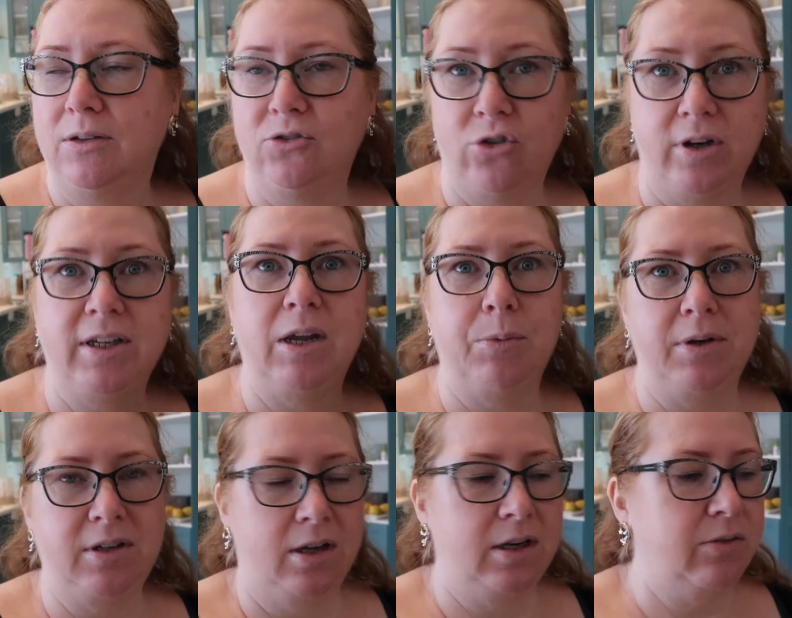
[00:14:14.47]
trying to get
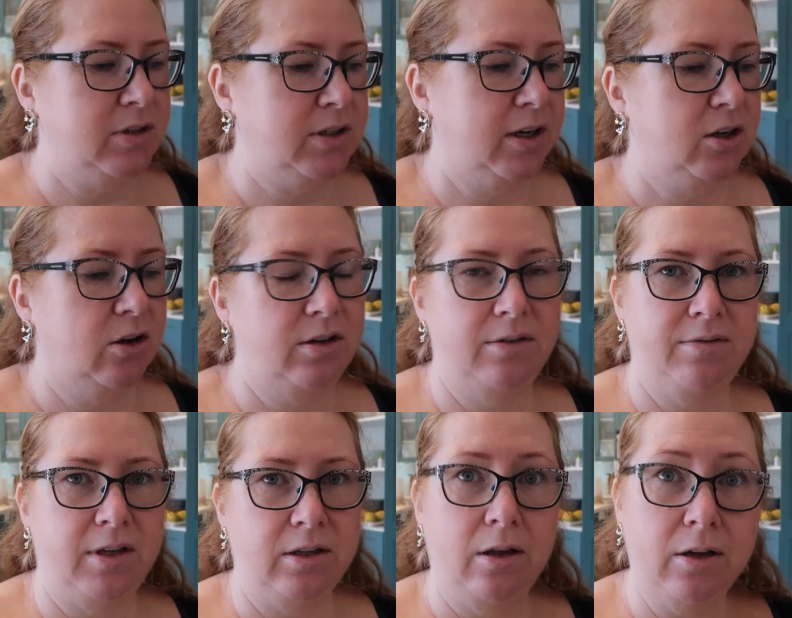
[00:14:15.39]
one done every day kind of
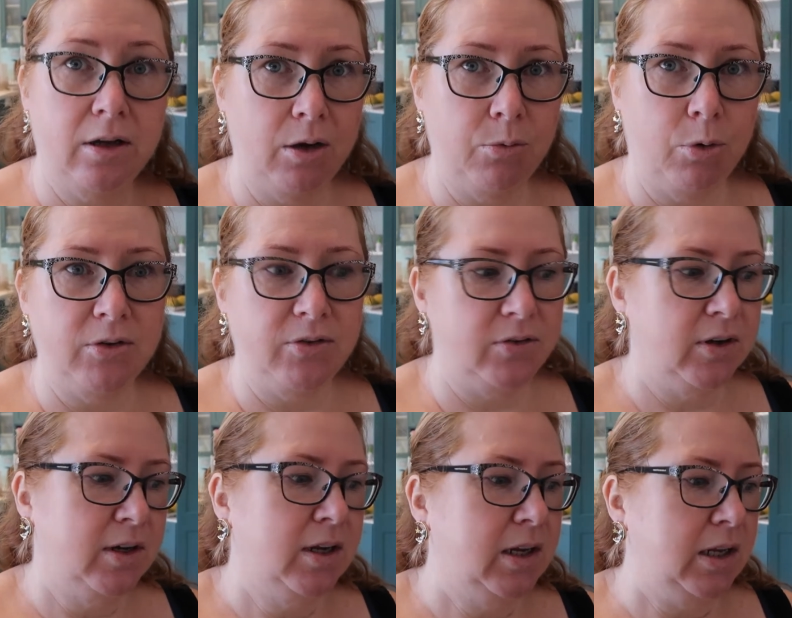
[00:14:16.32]
thing like I was
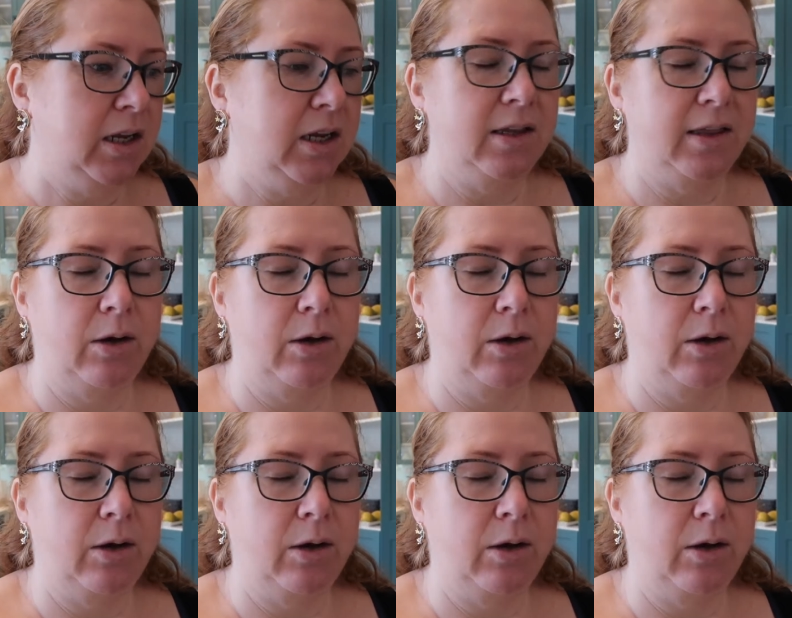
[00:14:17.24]
here.